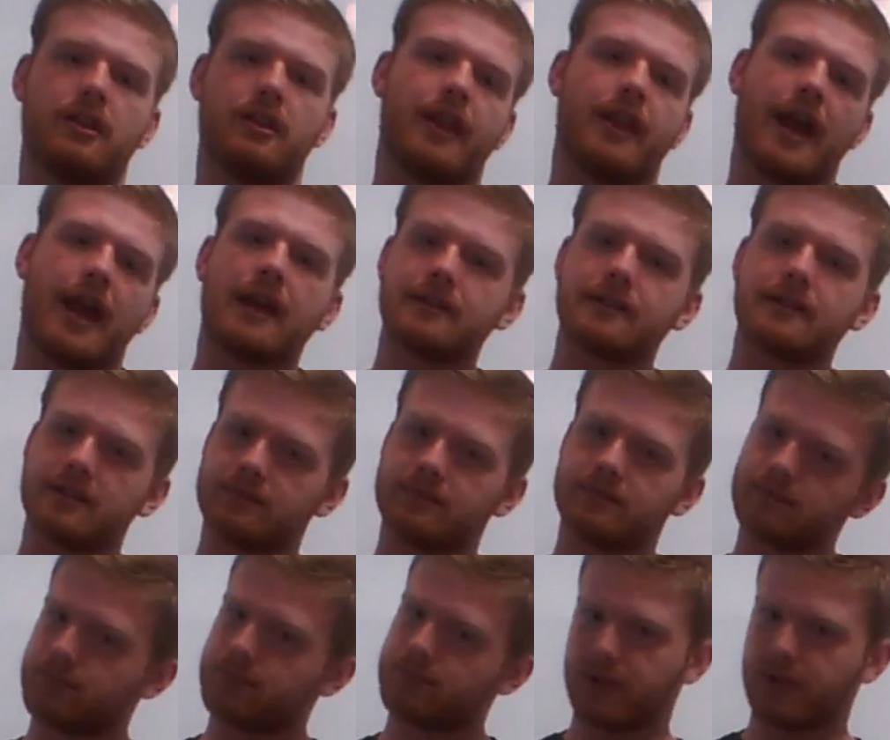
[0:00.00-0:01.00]
That
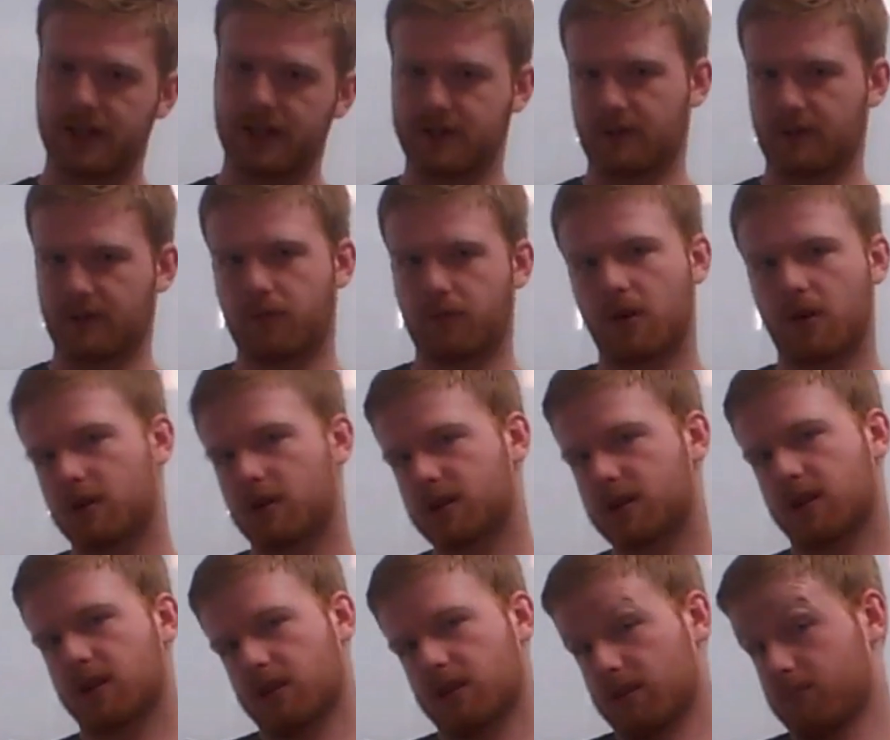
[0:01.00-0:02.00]
plays a
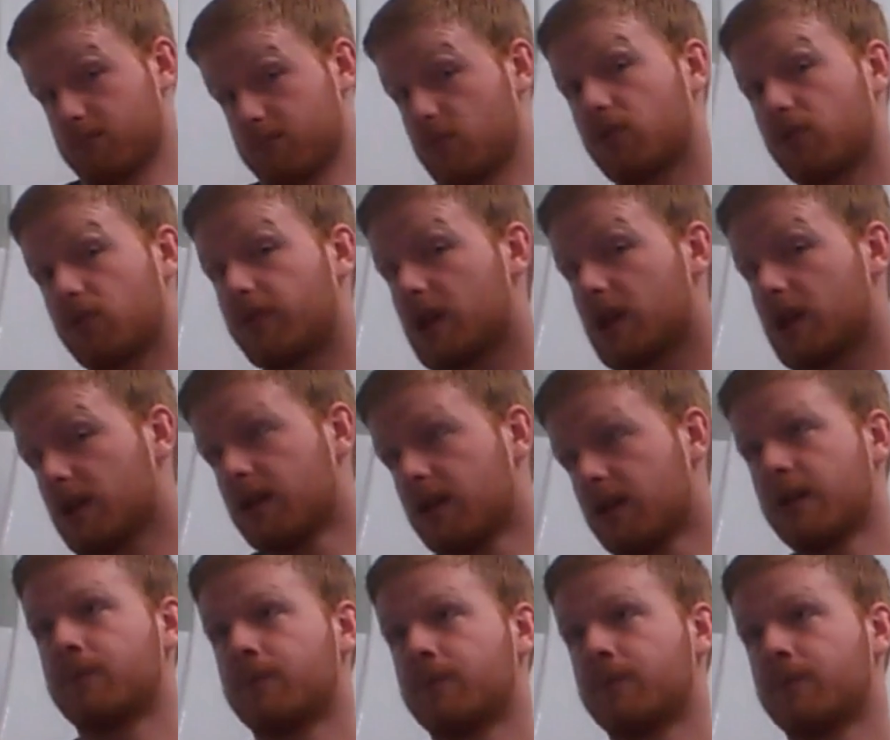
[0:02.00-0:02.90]
part in the movie,